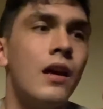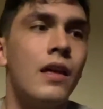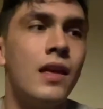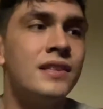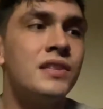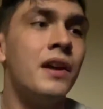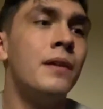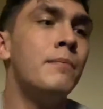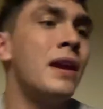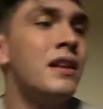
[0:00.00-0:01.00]
Its
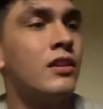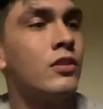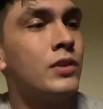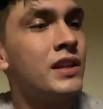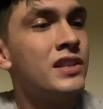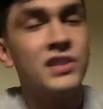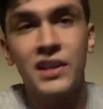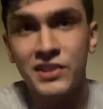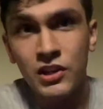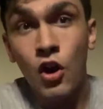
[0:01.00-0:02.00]
main ingredients,
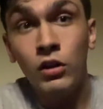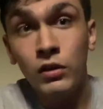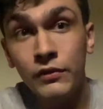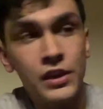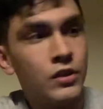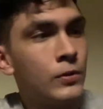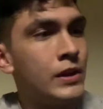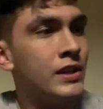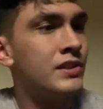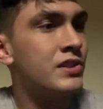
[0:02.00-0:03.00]
as in all of the
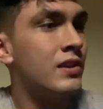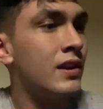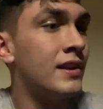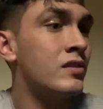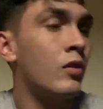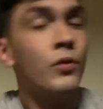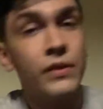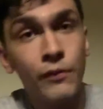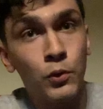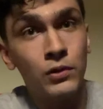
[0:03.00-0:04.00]
ingredients, it's only
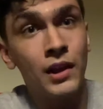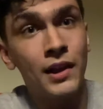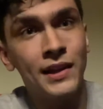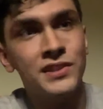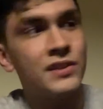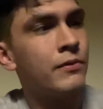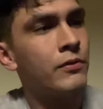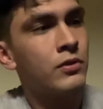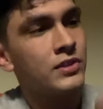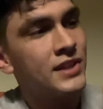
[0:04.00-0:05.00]
4 lines, and
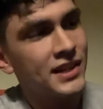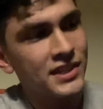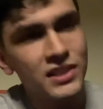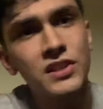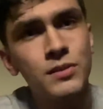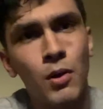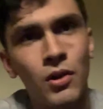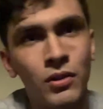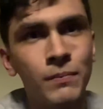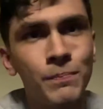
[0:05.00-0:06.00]
for text this
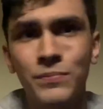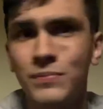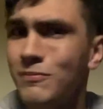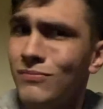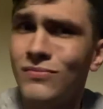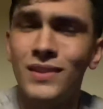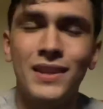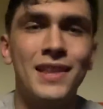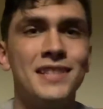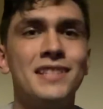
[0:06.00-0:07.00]
small,
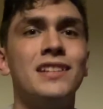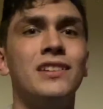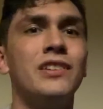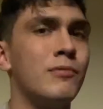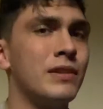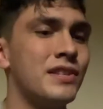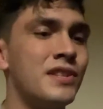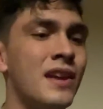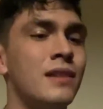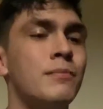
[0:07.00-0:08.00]
that's still not really
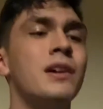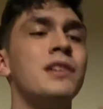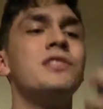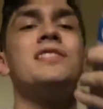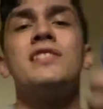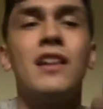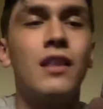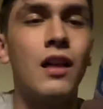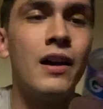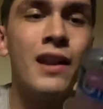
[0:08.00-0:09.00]
saying much. It's not a
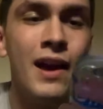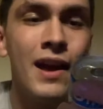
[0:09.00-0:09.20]
lot.